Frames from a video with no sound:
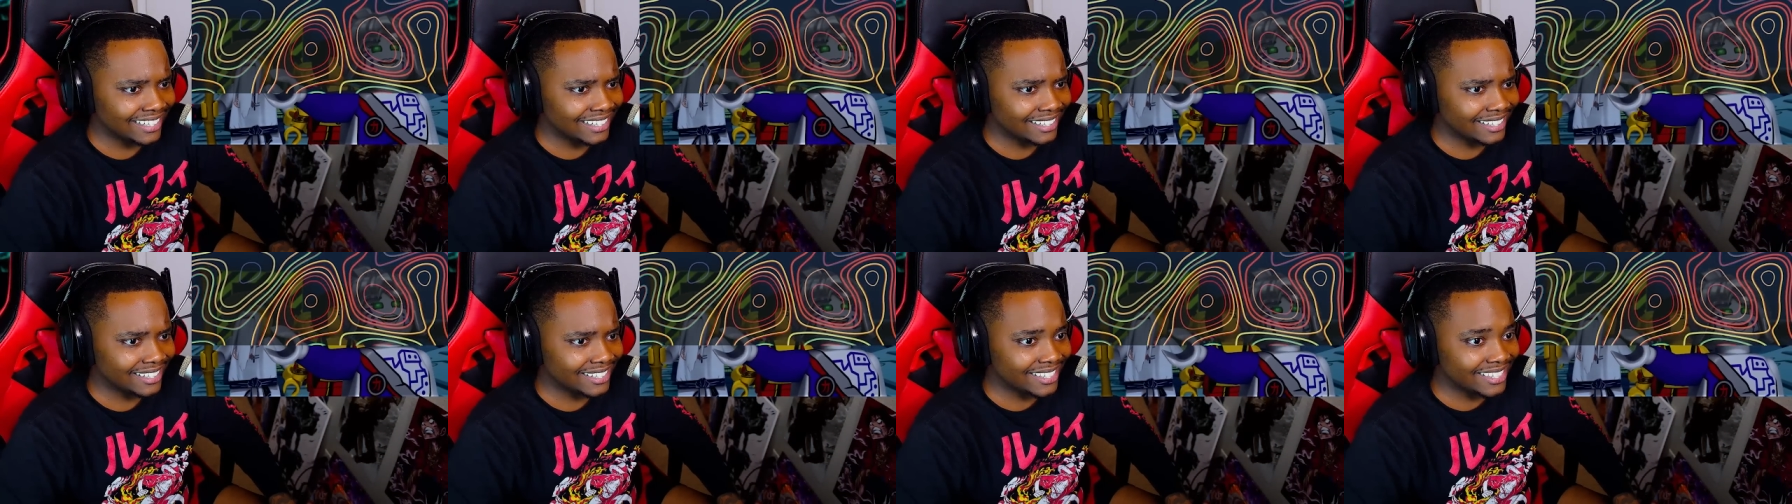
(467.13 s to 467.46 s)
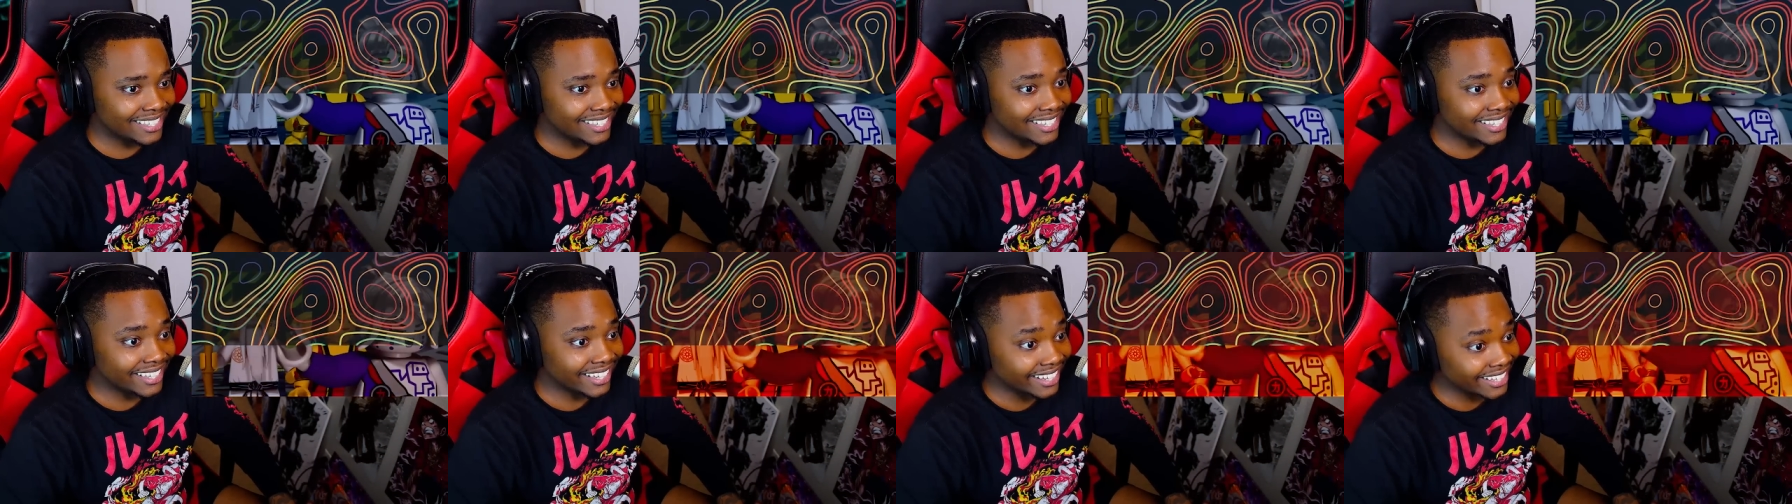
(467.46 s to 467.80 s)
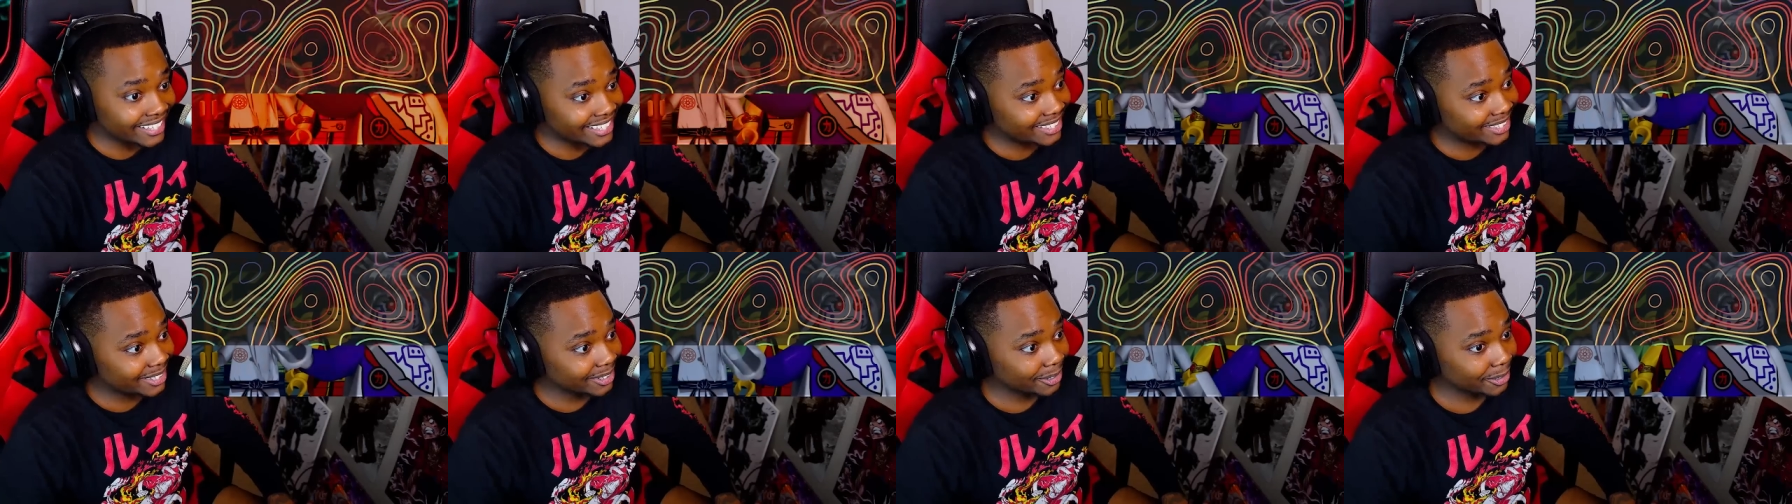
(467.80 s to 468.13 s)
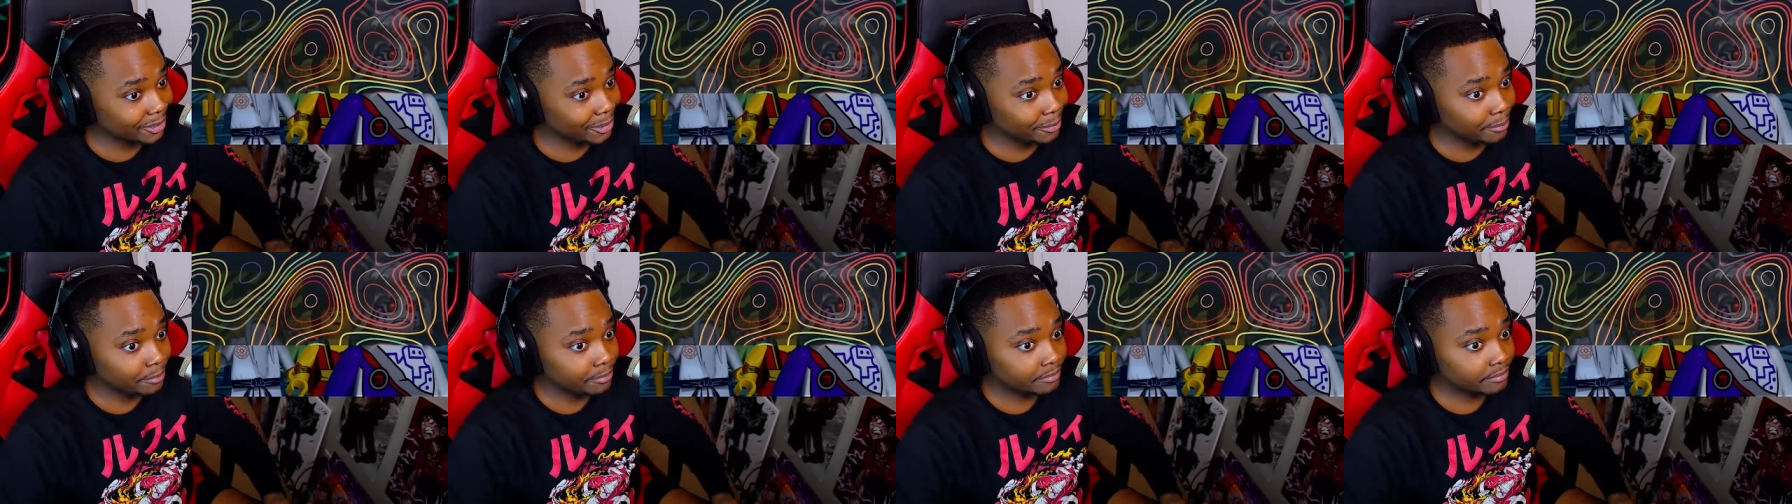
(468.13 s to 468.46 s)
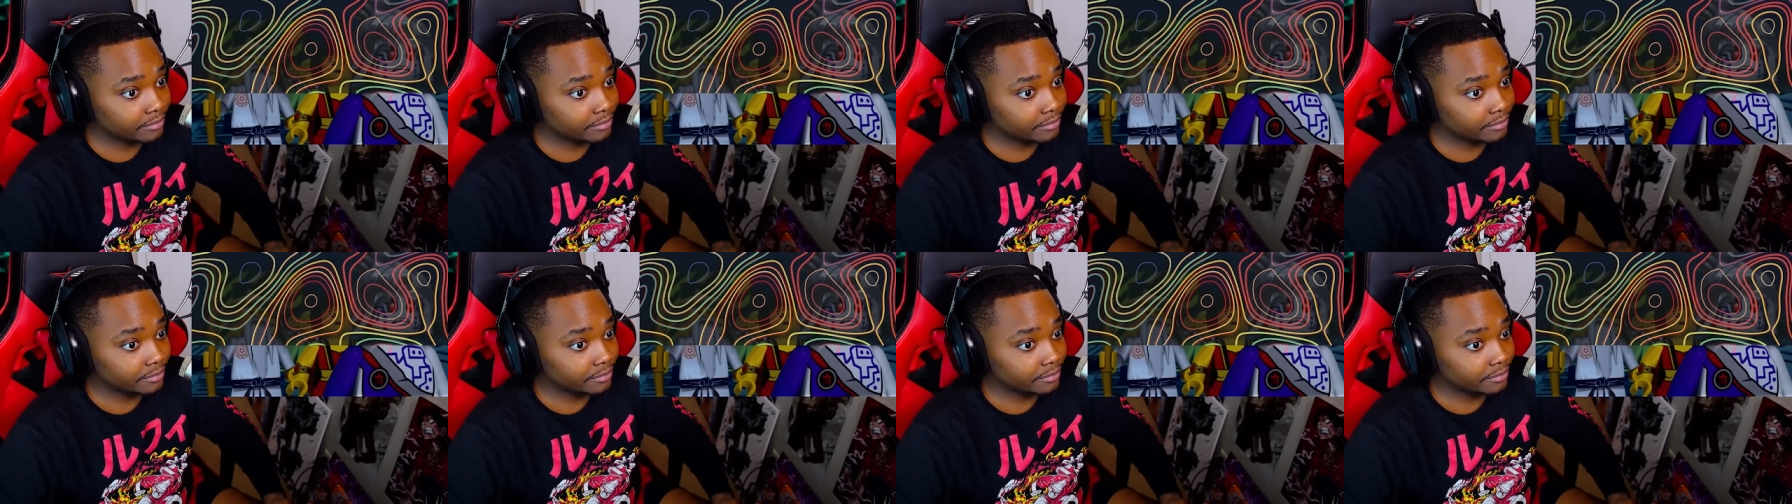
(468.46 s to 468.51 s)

system.